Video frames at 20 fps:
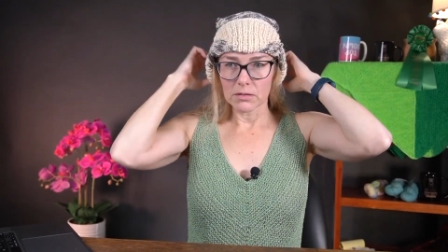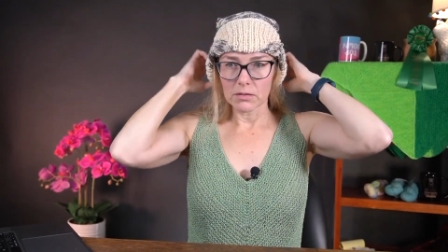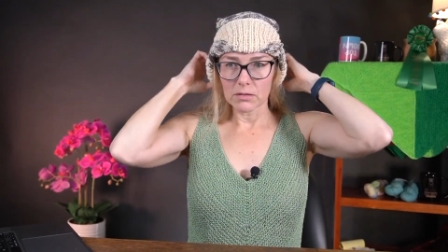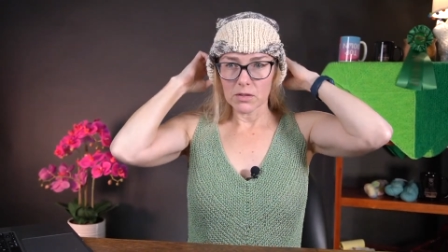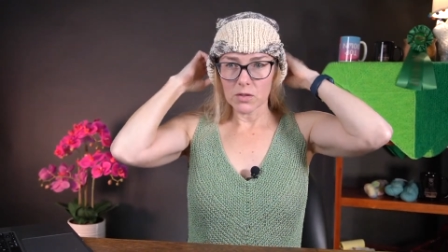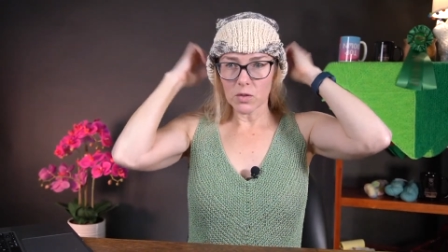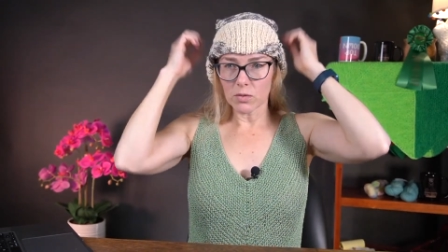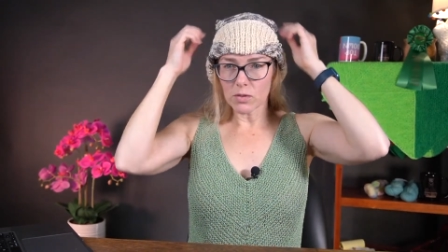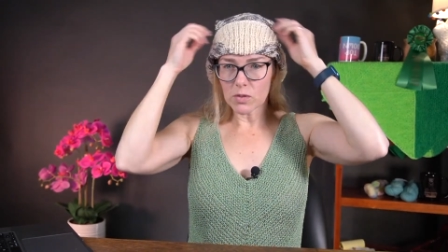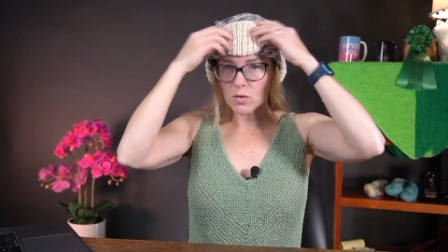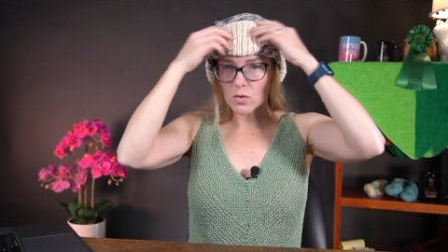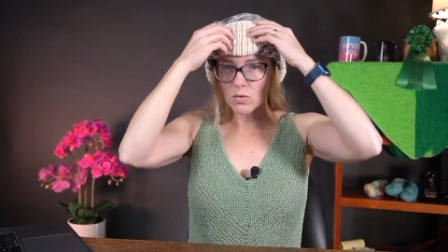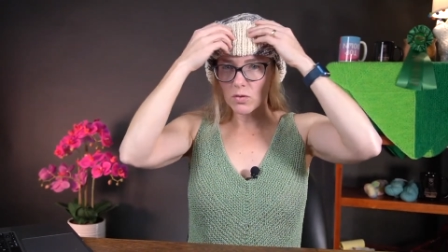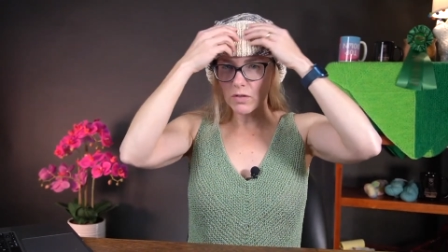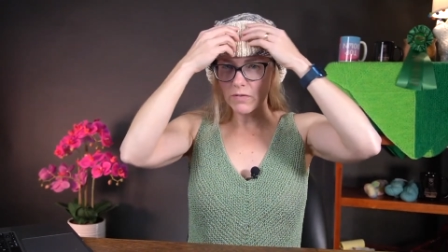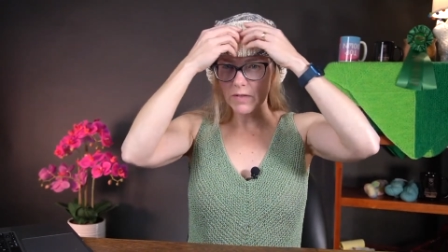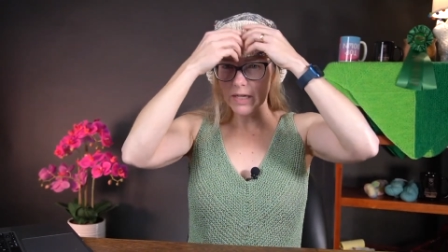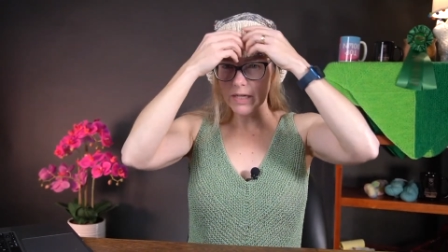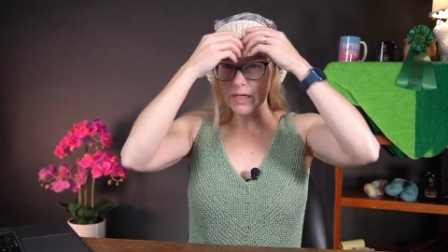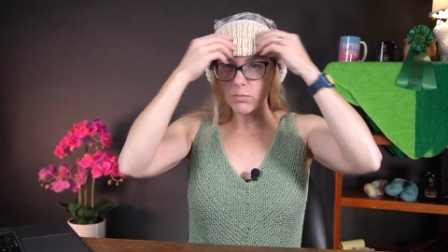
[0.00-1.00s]
So it's sort
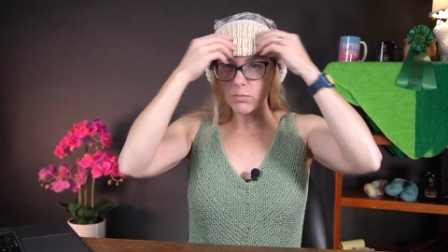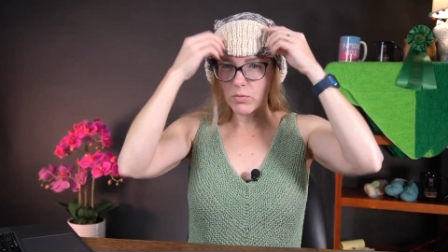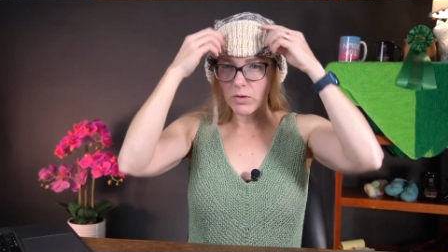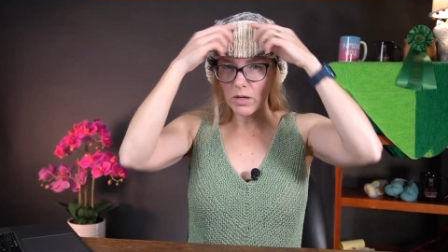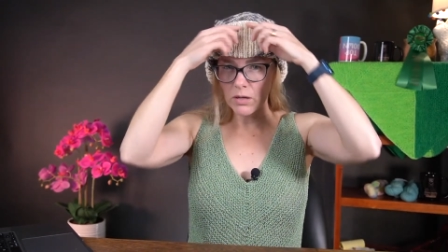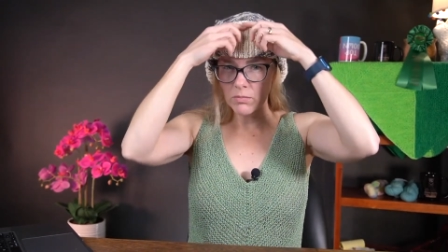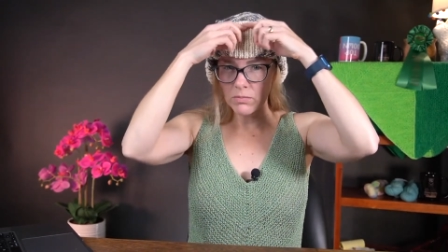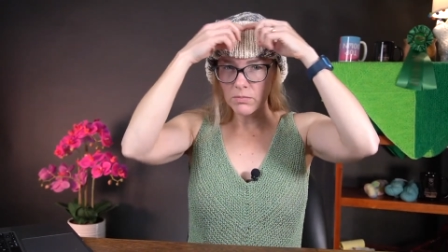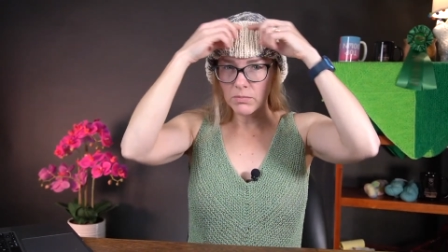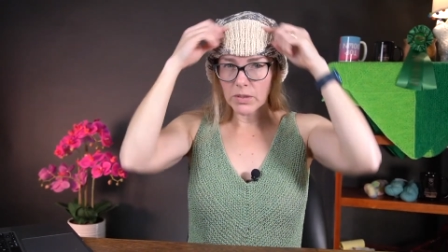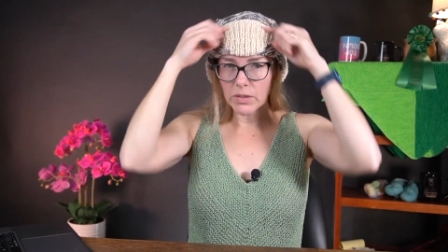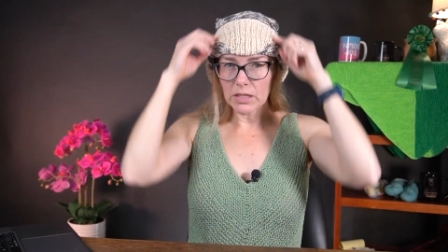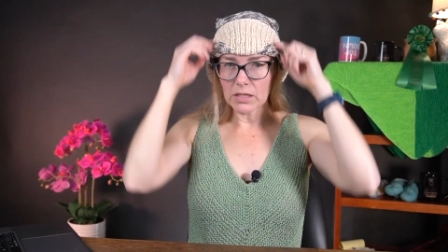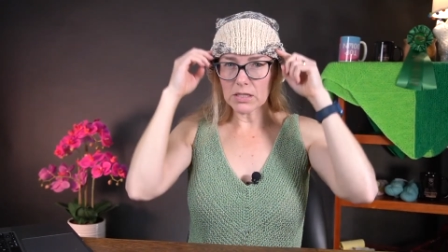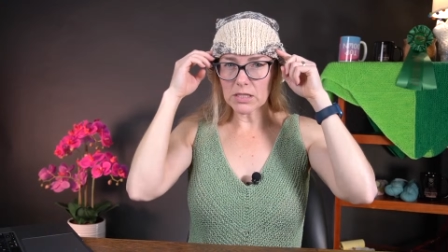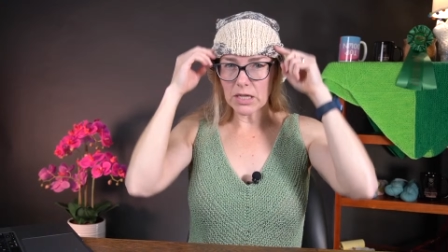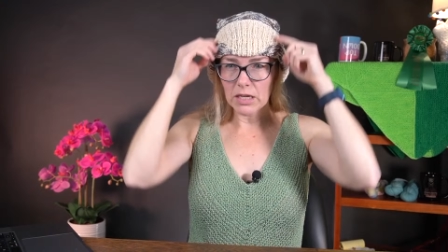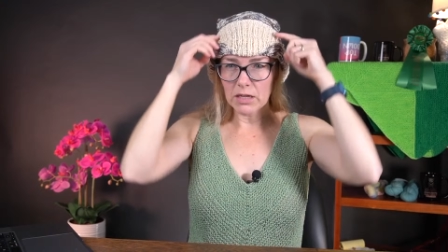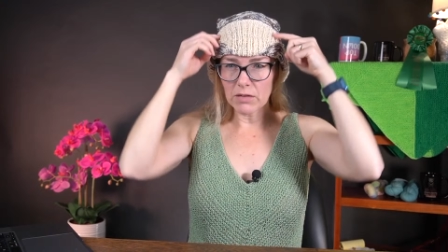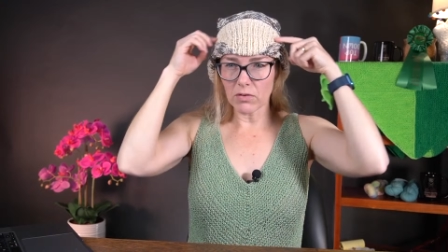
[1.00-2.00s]
of like a brim, but it's
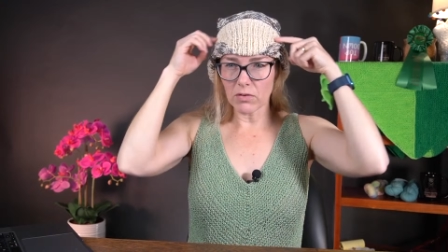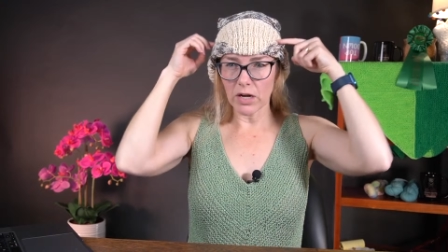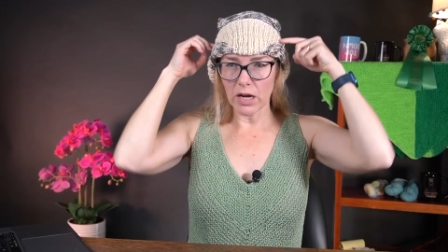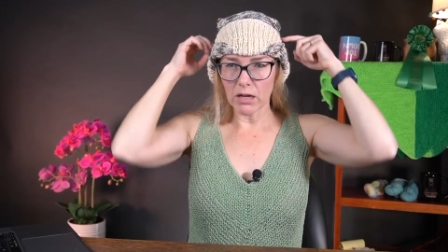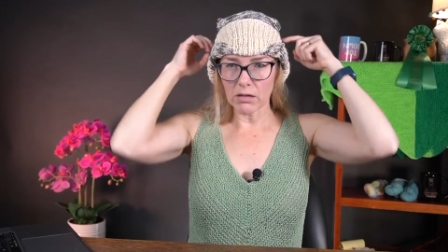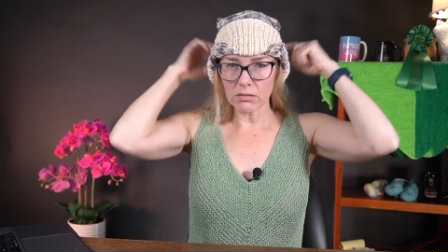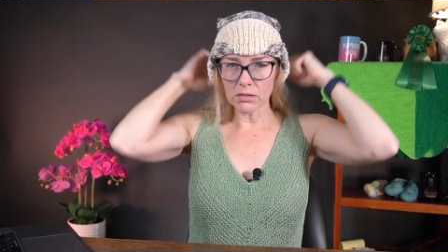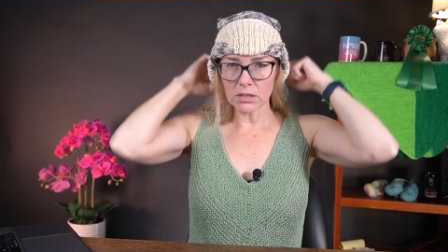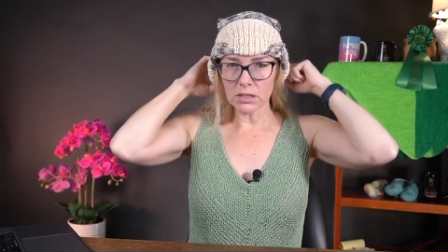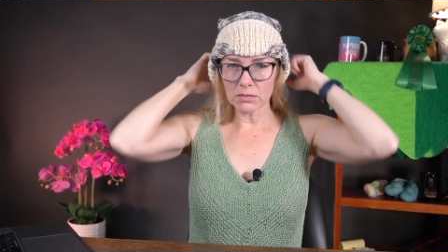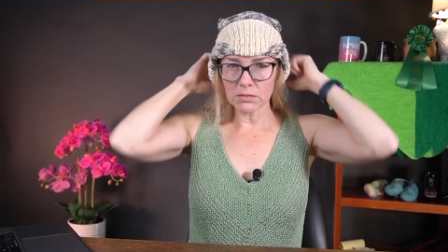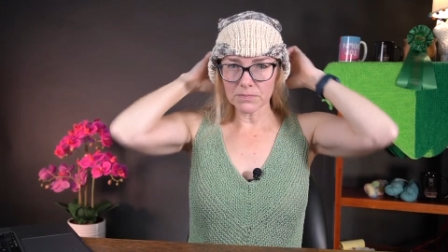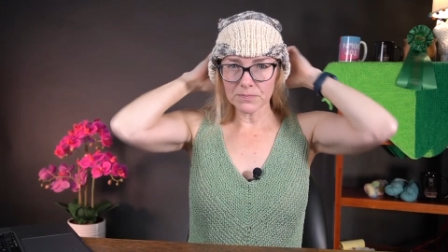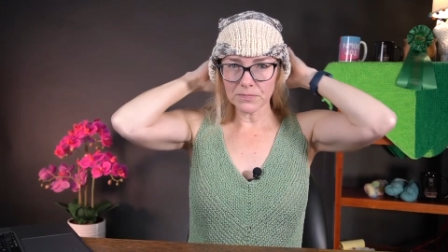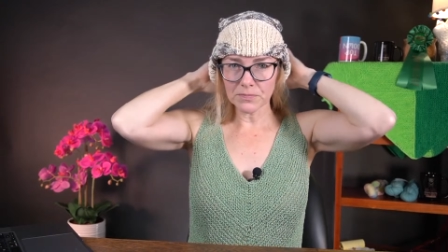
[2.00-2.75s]
kind of round.